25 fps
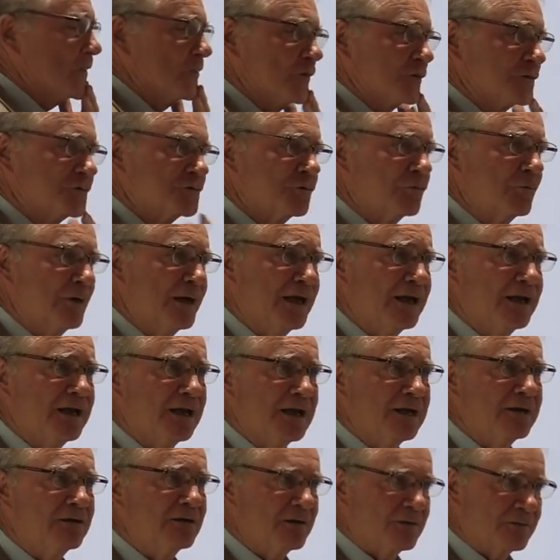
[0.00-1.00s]
The
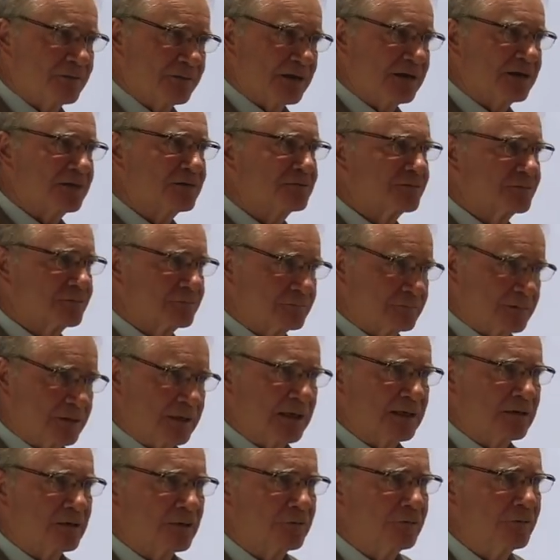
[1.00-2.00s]
training that is
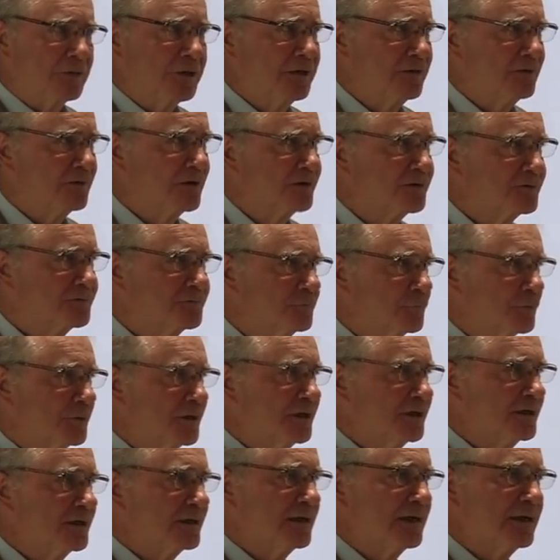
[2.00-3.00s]
and learning that it's
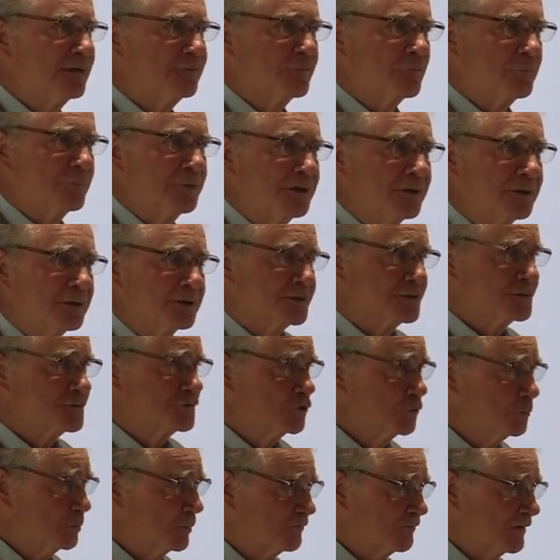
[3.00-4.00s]
doing can either be
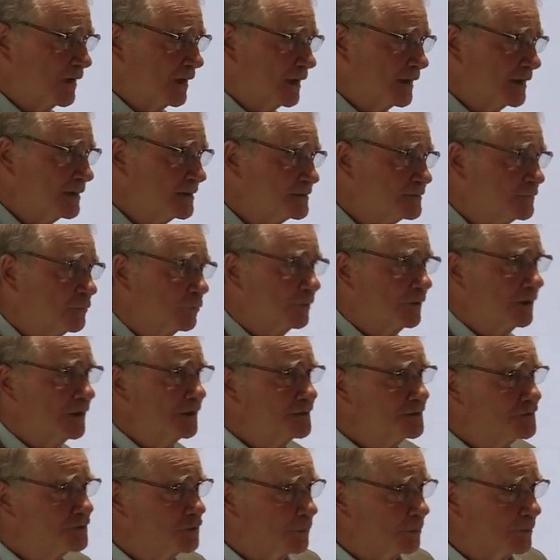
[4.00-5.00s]
supervised or
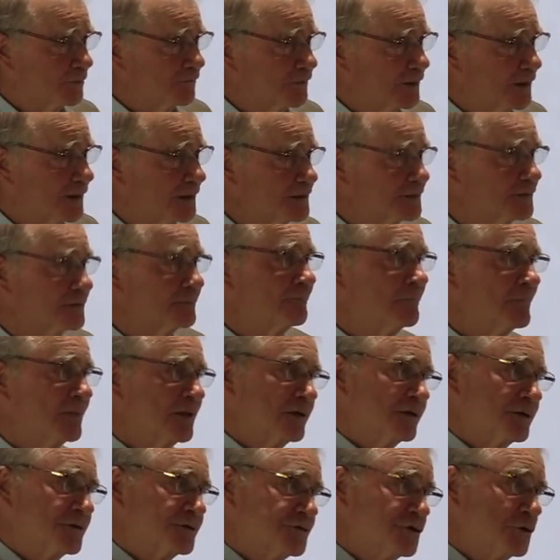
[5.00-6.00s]
unsupervised.
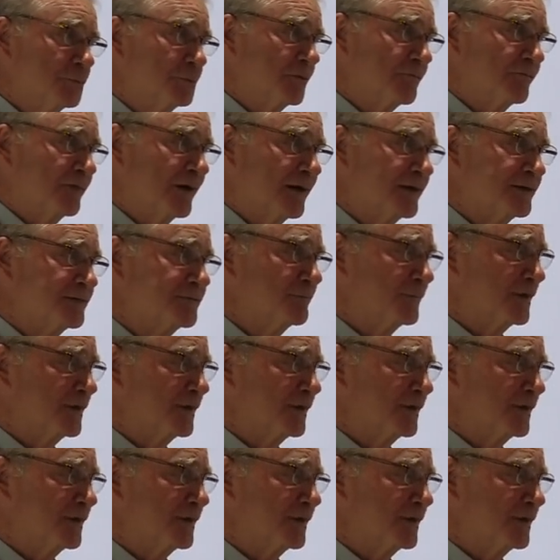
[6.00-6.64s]
Supervised